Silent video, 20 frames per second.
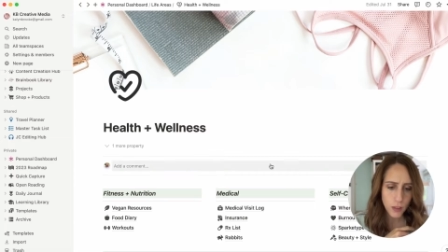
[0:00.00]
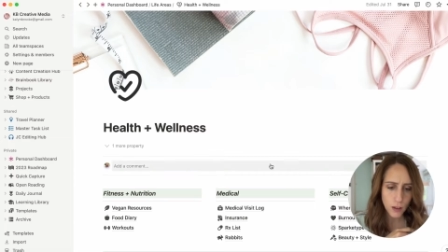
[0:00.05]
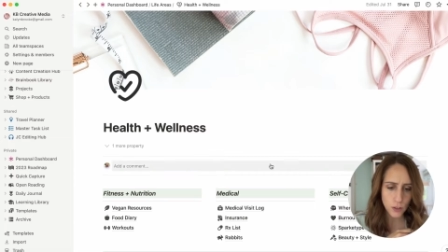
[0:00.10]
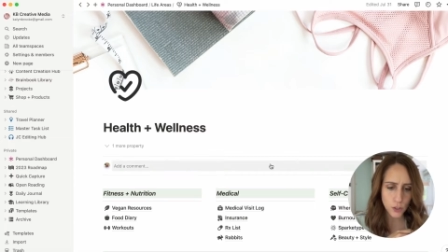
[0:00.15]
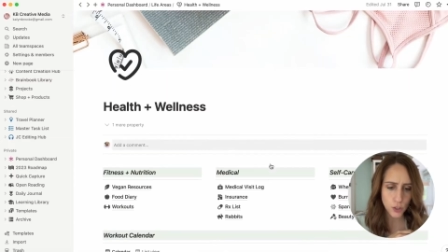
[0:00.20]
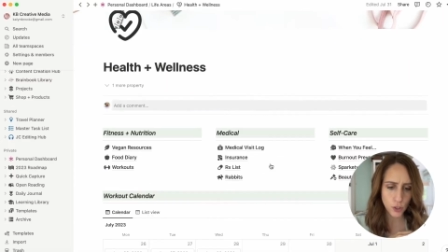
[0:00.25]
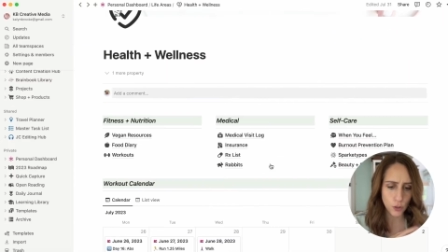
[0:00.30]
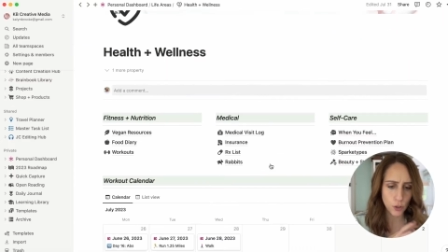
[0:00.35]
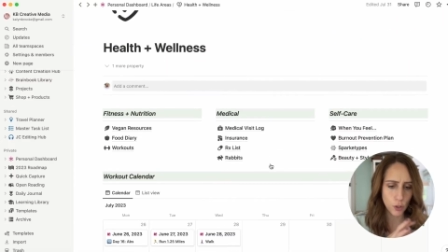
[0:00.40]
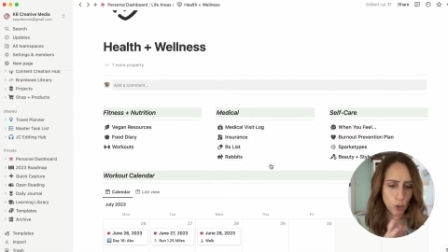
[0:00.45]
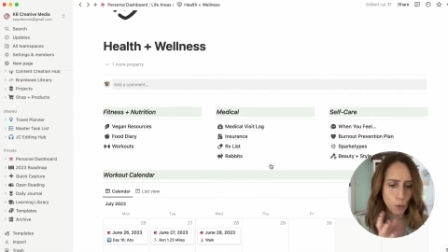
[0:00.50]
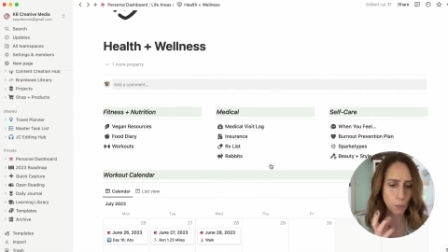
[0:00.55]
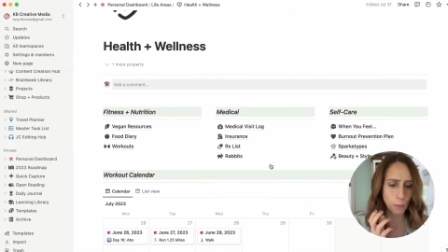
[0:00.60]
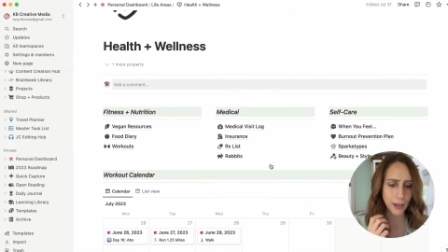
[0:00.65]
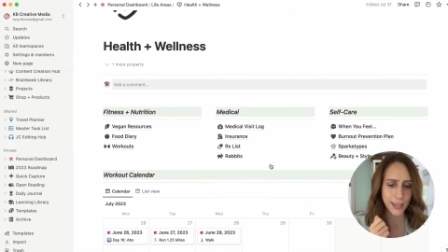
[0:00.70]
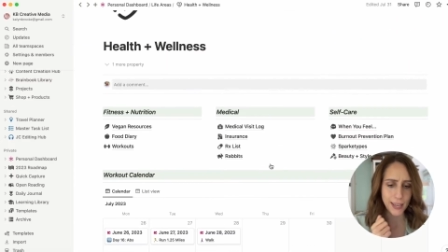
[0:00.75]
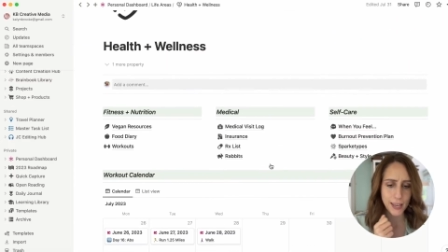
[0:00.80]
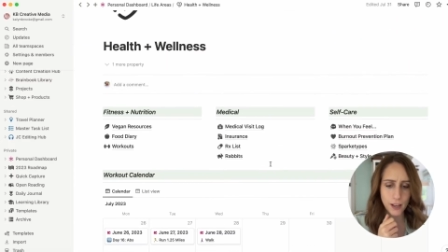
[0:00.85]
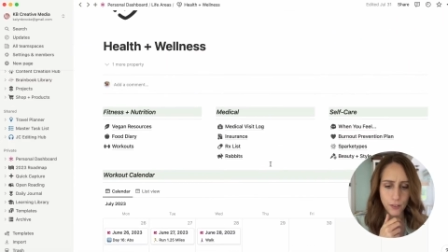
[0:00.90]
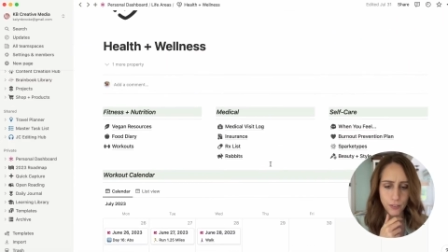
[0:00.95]
show you my
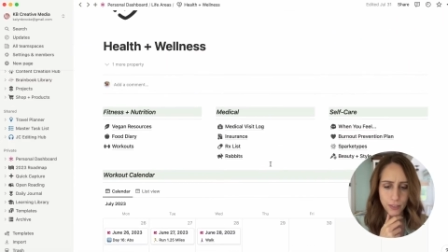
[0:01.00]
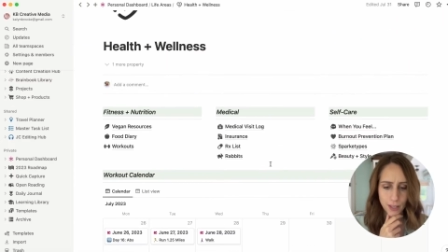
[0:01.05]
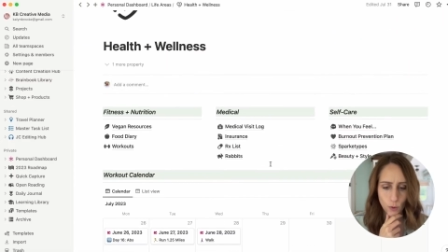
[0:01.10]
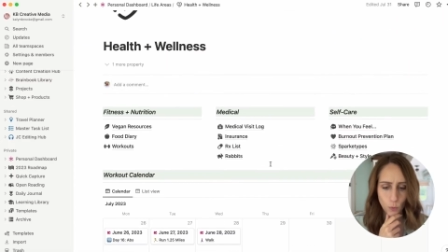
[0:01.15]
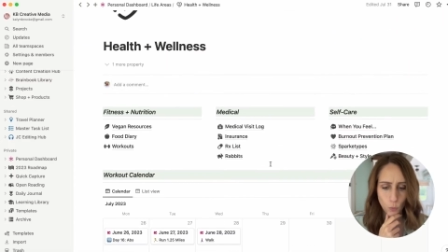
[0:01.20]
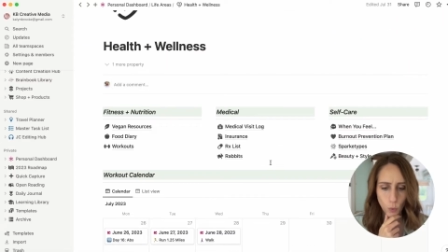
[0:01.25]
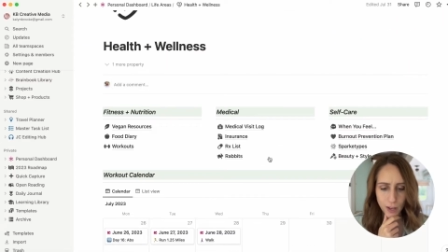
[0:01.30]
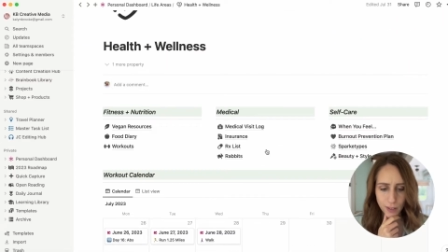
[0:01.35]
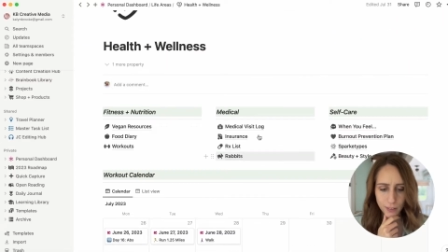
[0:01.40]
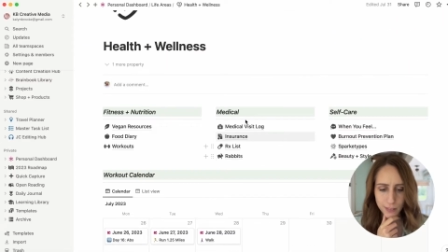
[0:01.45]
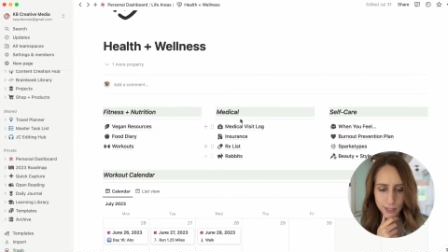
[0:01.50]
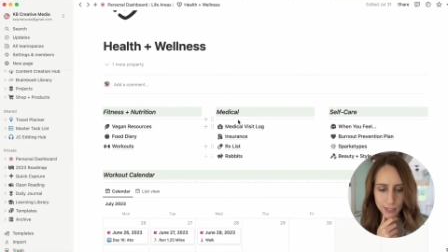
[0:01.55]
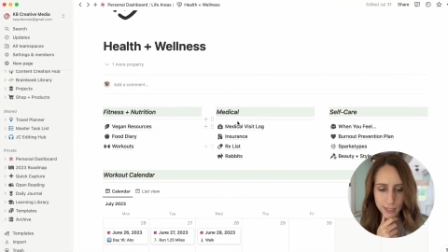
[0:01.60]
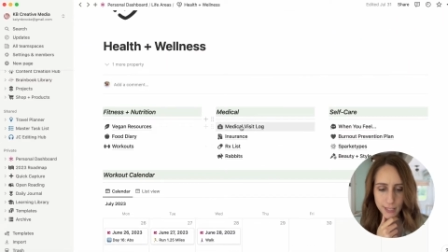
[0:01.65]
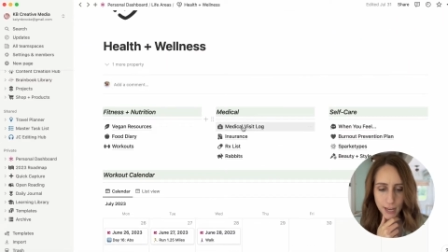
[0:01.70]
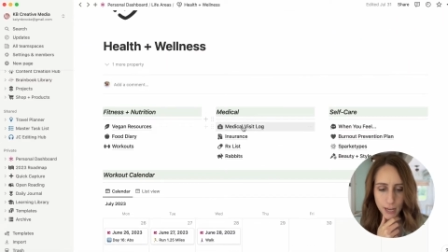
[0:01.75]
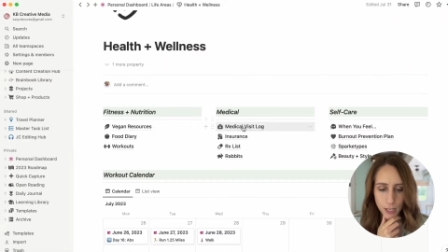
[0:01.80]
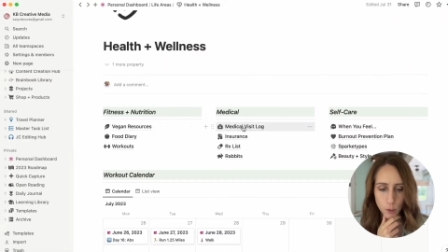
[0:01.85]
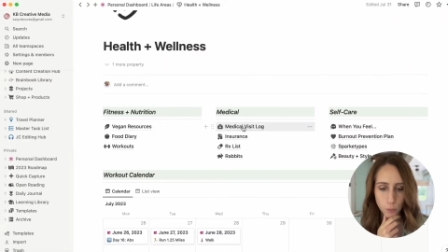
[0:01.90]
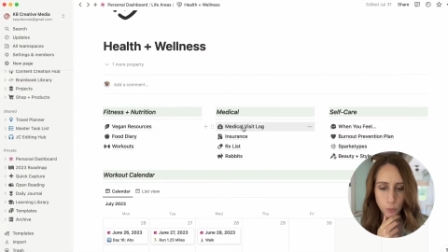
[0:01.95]
health and wellness
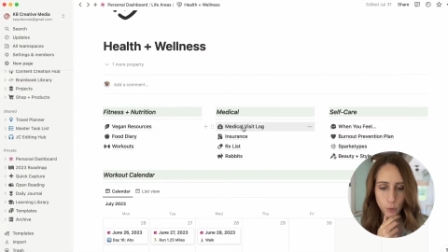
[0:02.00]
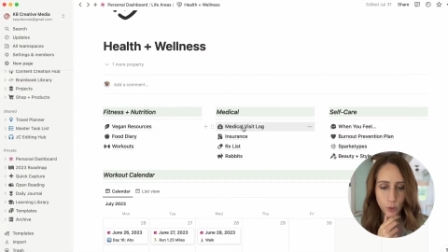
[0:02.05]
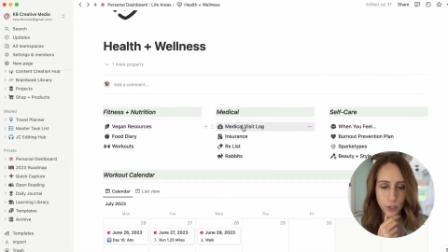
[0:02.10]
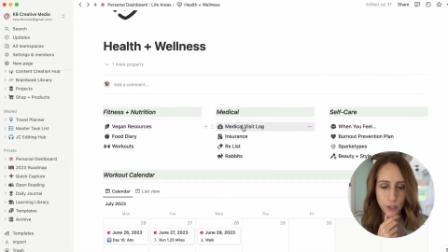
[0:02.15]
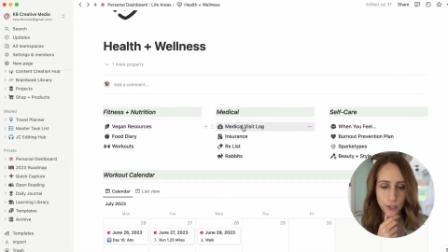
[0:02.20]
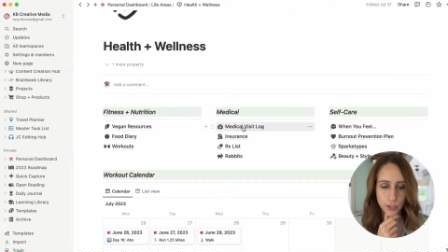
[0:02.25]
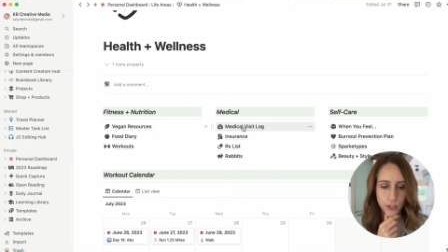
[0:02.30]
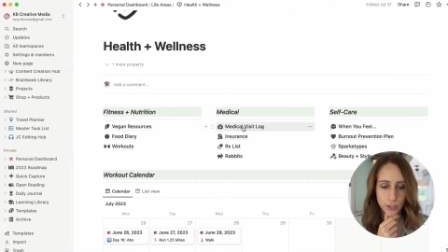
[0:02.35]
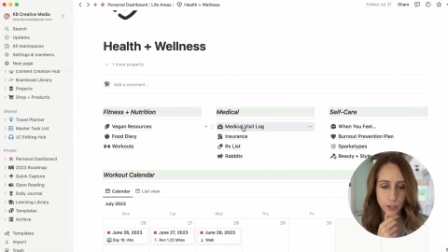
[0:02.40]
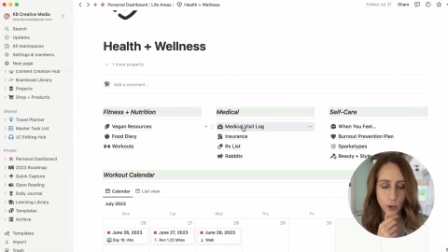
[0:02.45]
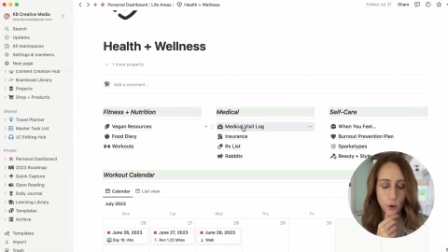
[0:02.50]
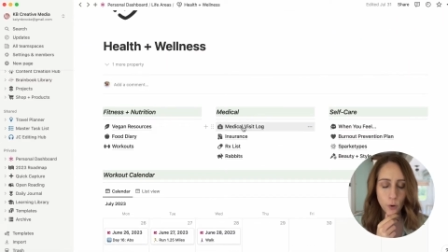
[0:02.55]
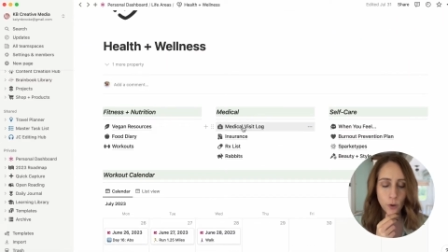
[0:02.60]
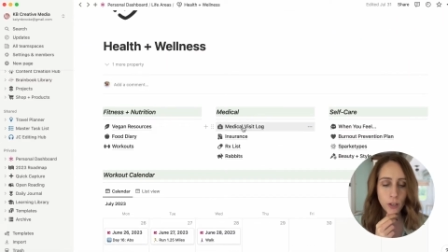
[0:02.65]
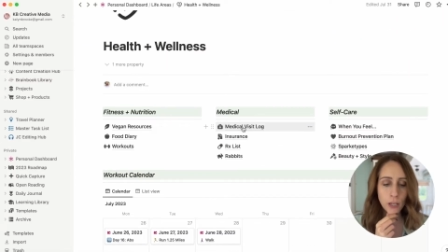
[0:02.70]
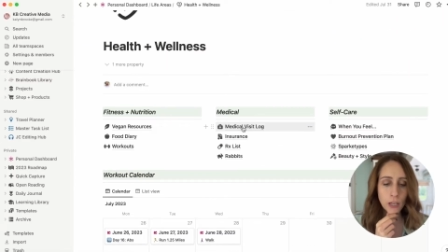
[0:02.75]
dashboard. So